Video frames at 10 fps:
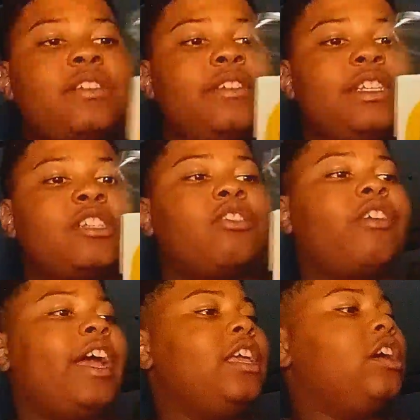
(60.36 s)
this.
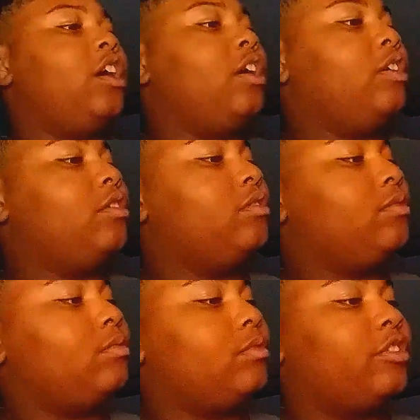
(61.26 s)
Create your
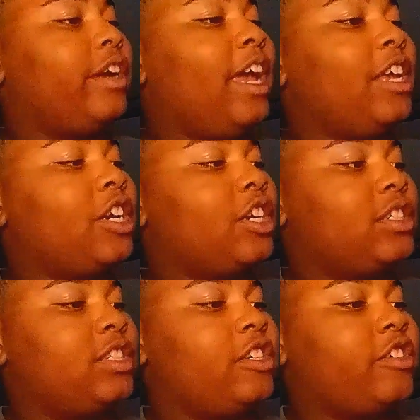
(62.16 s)
own, create
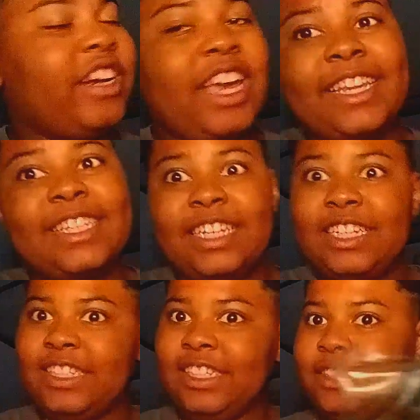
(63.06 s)
your secret
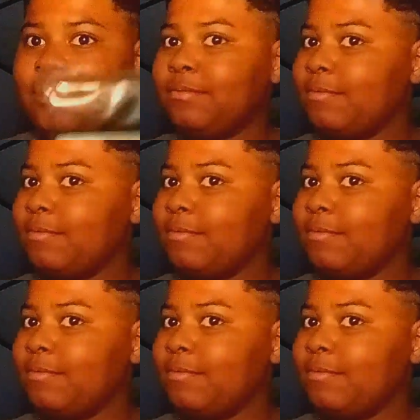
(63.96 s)
identity.